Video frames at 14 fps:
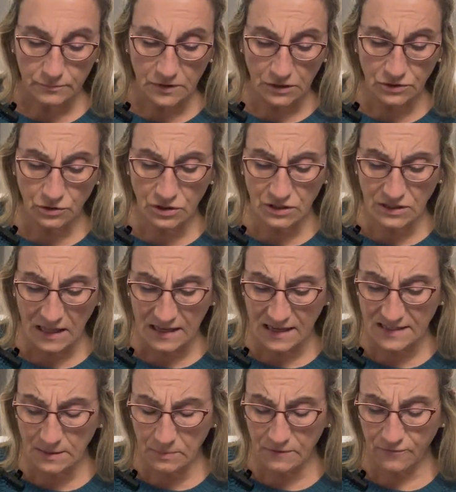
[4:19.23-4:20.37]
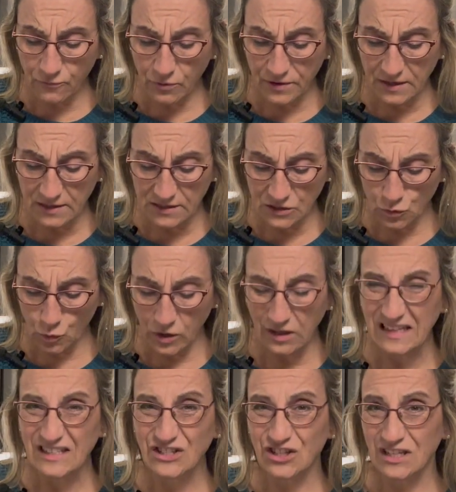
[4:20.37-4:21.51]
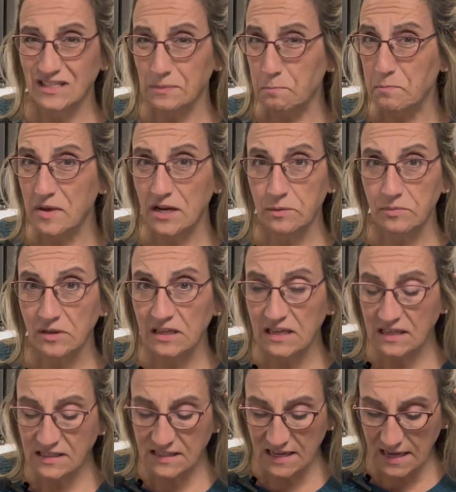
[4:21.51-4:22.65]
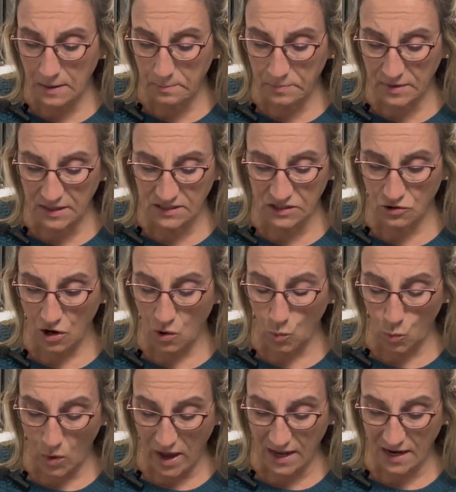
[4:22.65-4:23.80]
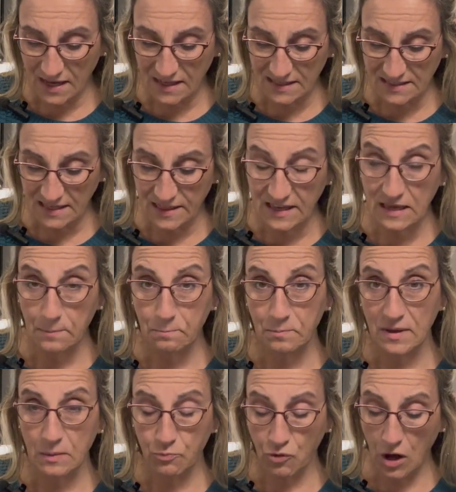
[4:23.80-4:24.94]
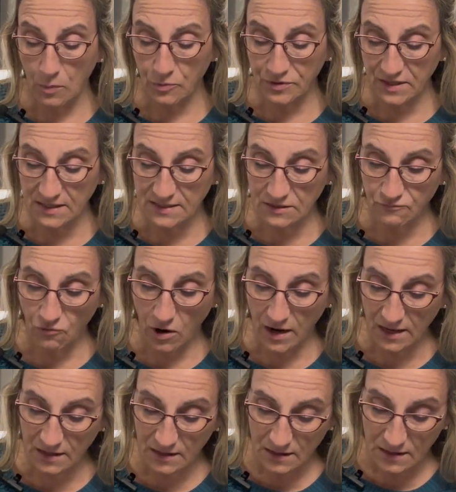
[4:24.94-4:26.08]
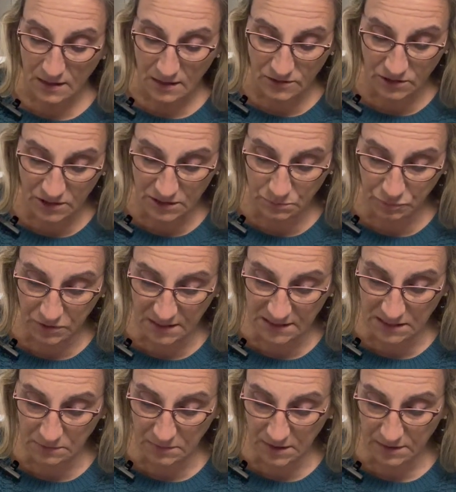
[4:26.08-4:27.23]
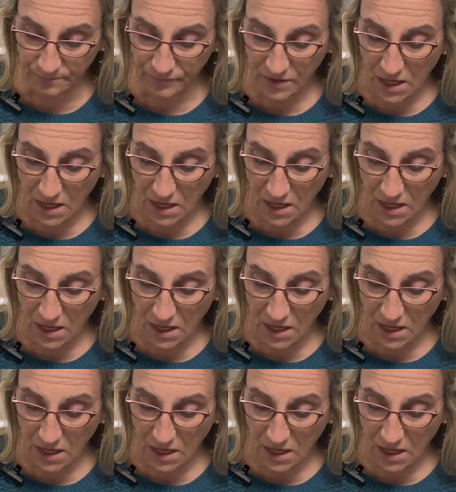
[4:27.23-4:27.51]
So this, like I said before, the soil is just minimally damp. It's not wet, because I think a big problem with these is rotting. So you just place them in.